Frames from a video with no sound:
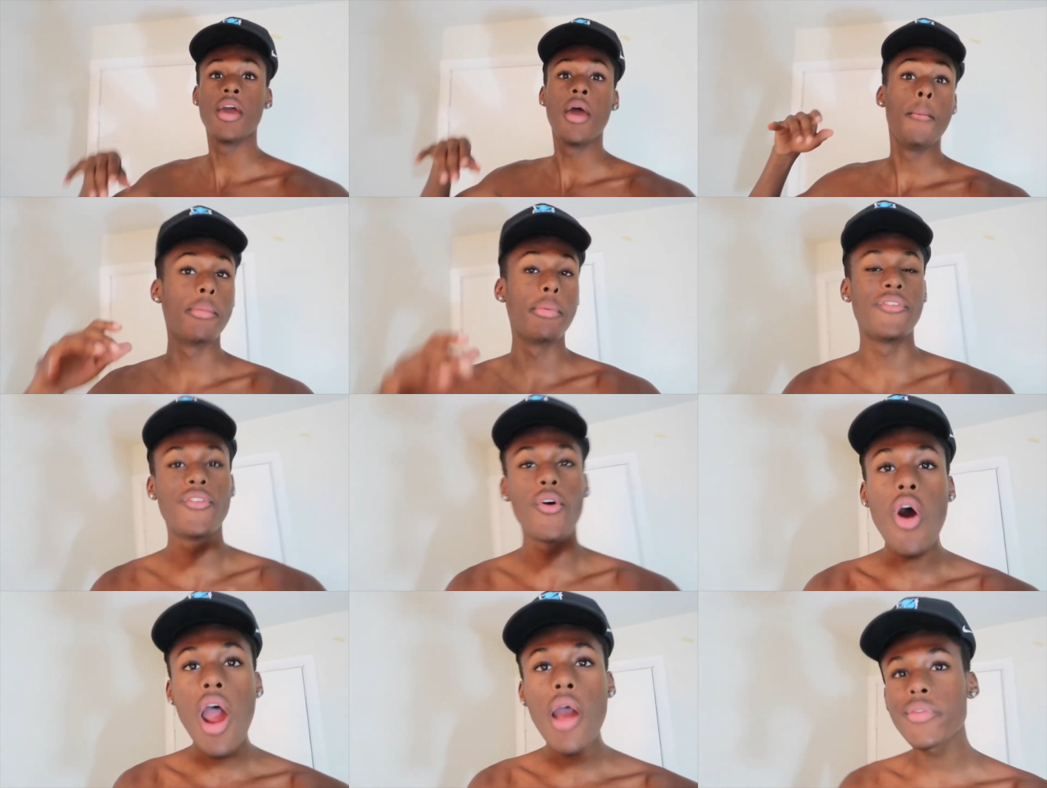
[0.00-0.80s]
But
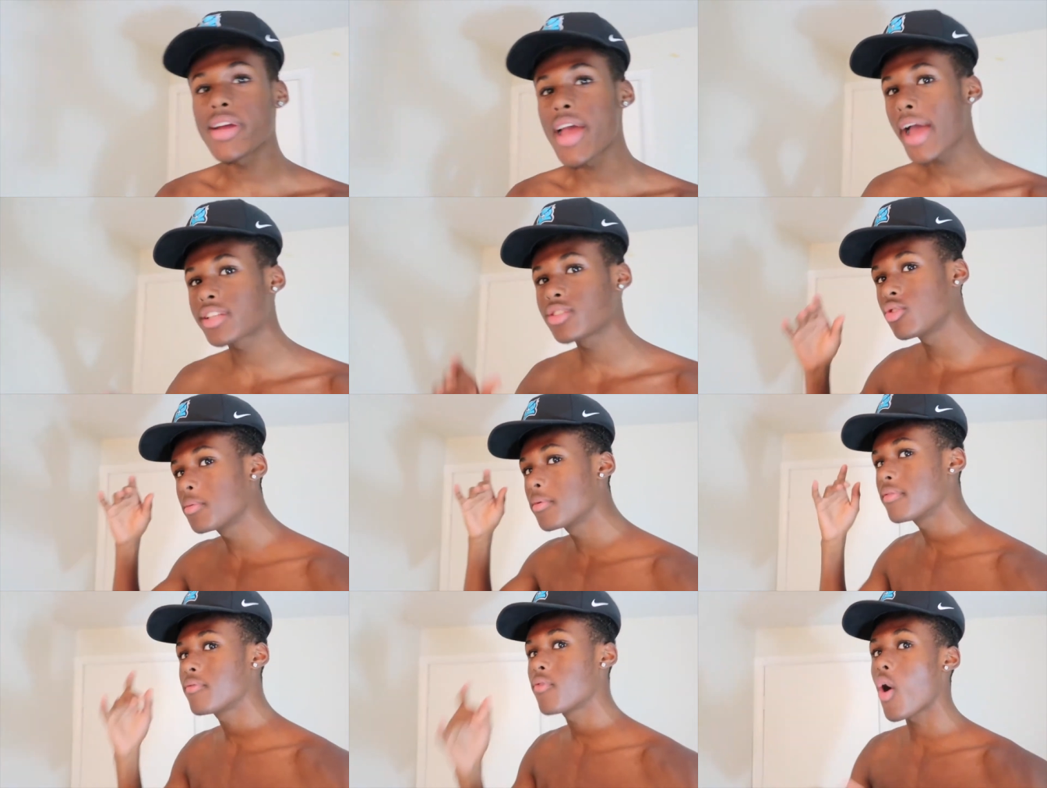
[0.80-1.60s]
before I react to it,
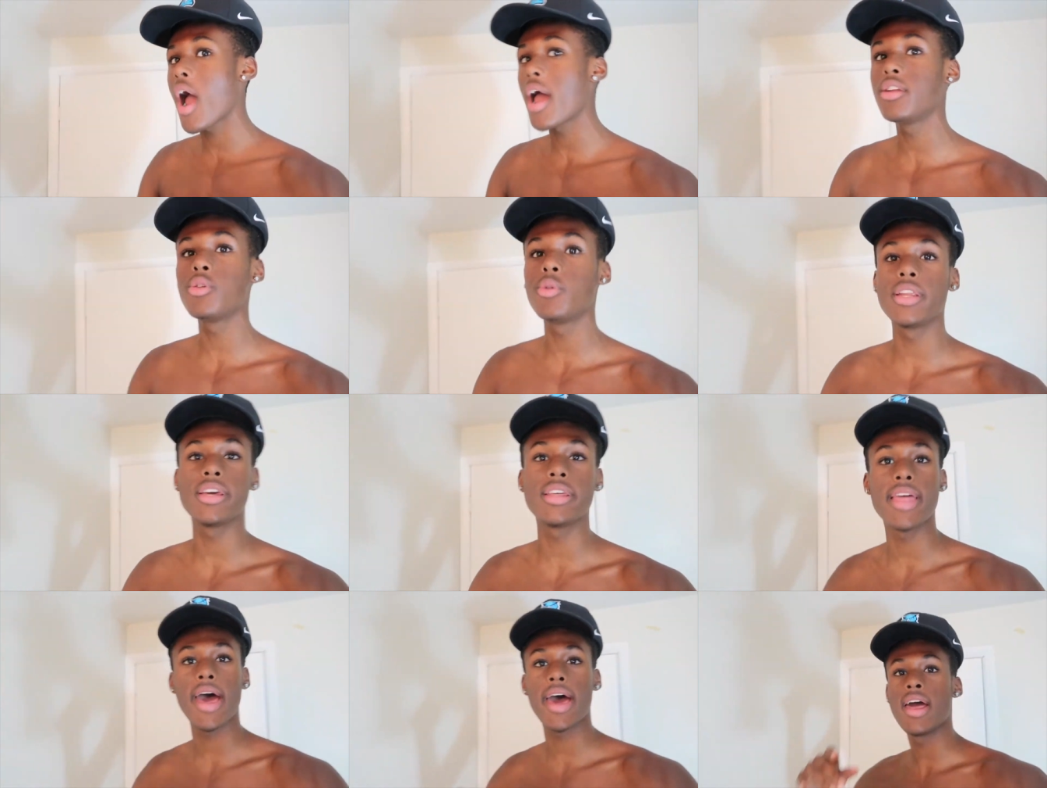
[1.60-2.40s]
before I do any
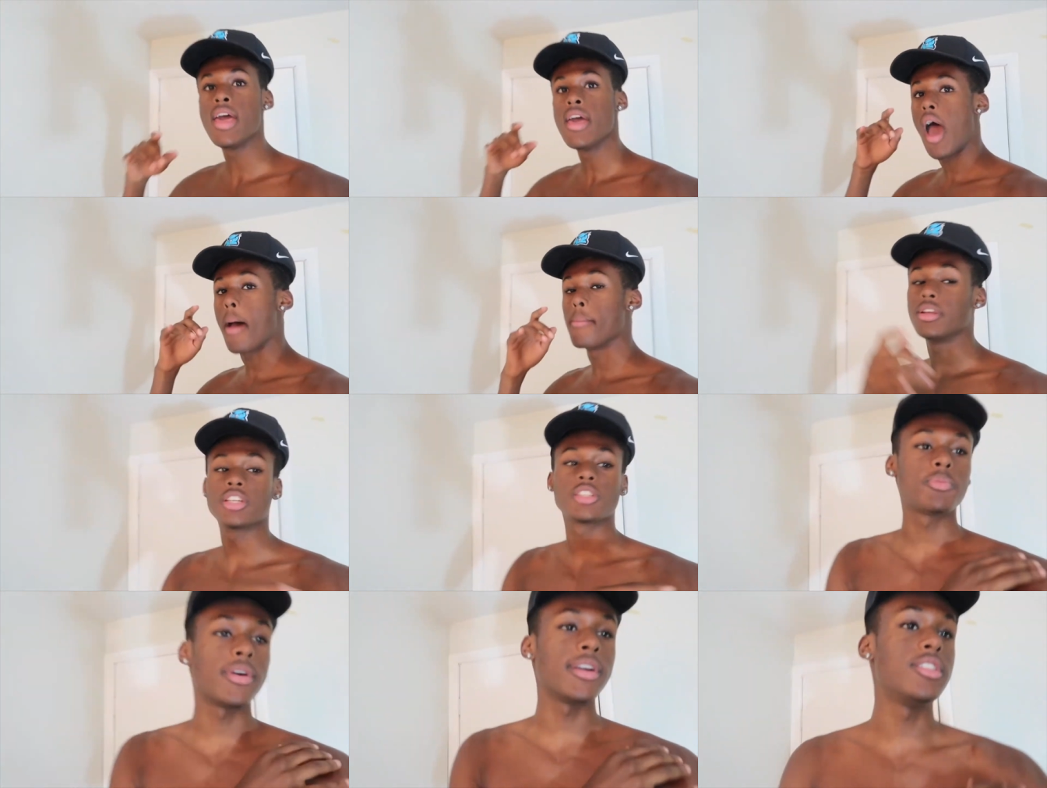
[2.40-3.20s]
of that, I'm gonna
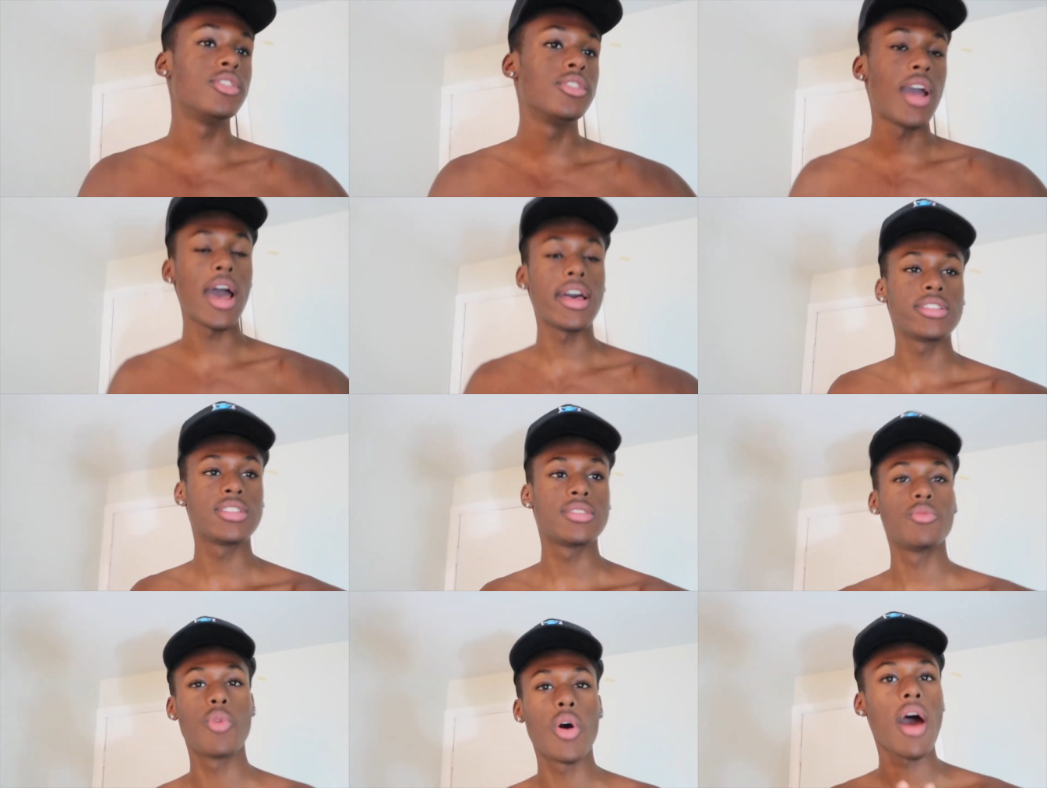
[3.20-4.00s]
explain to you guys
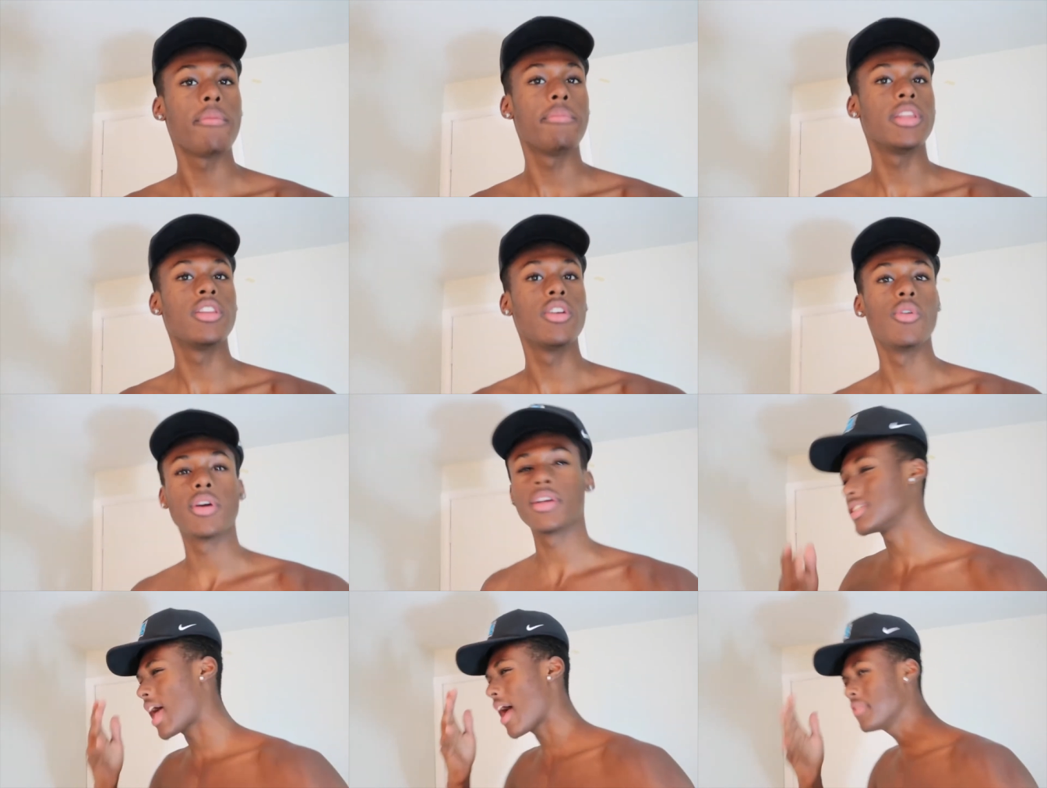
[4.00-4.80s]
what I've been doing.
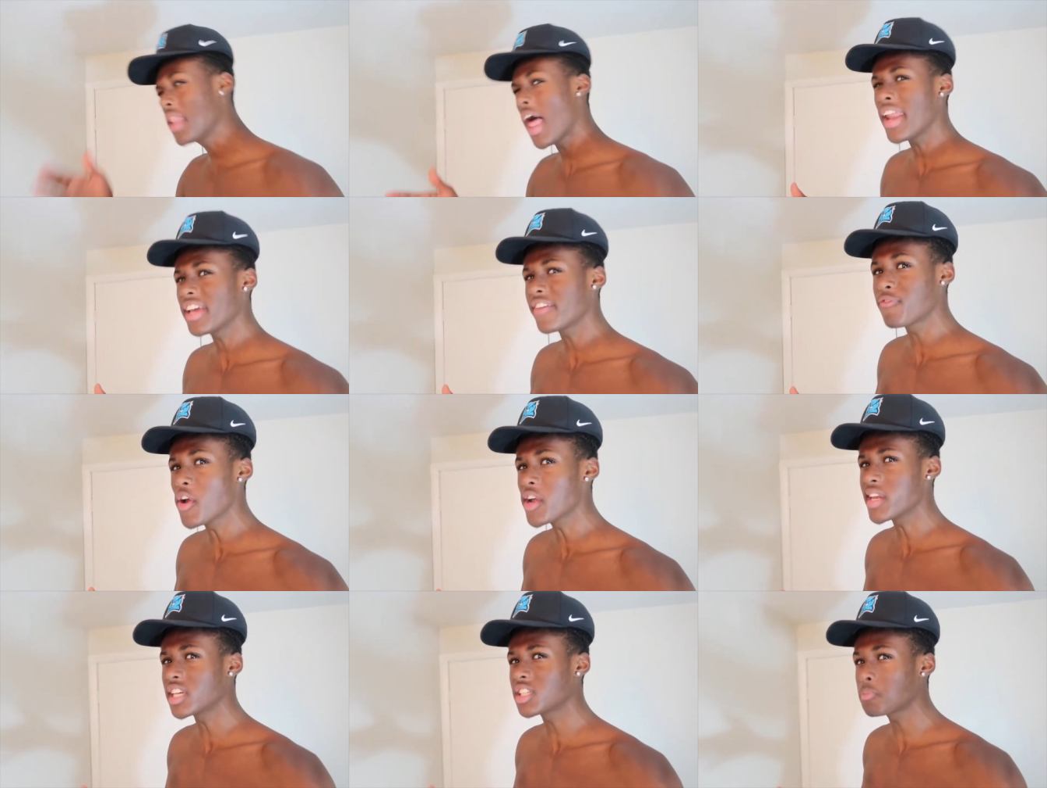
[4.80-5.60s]
Because I have a lot of
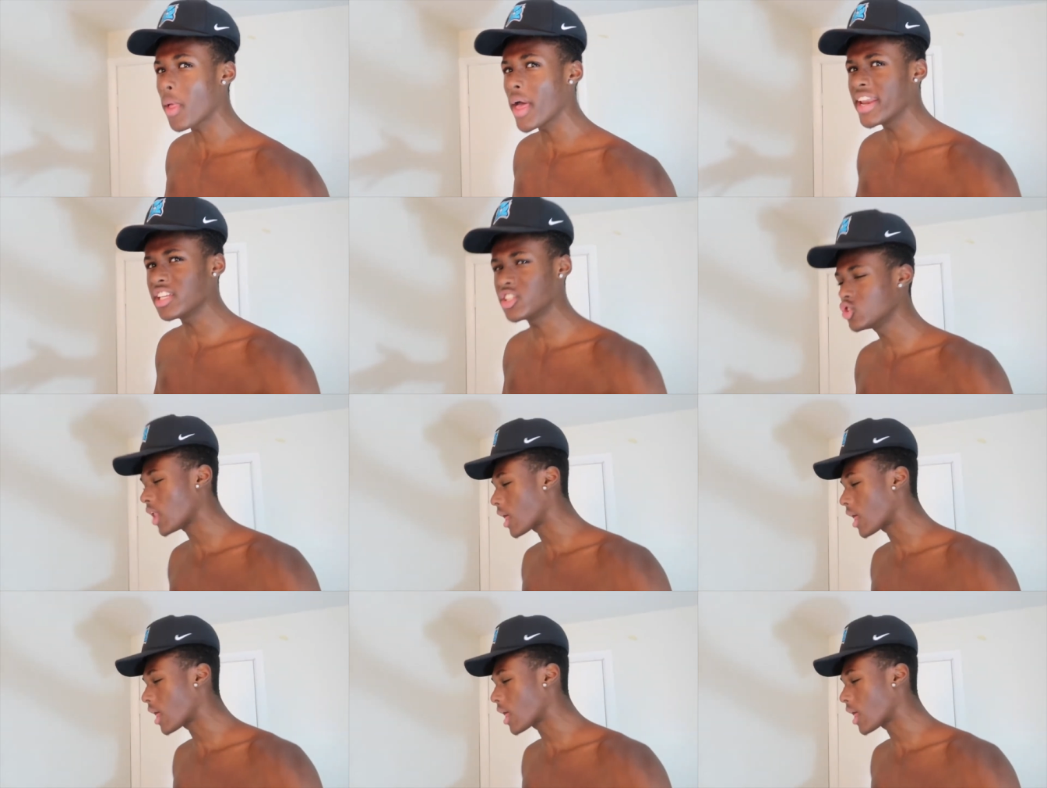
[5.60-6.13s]
freaking explaining to you.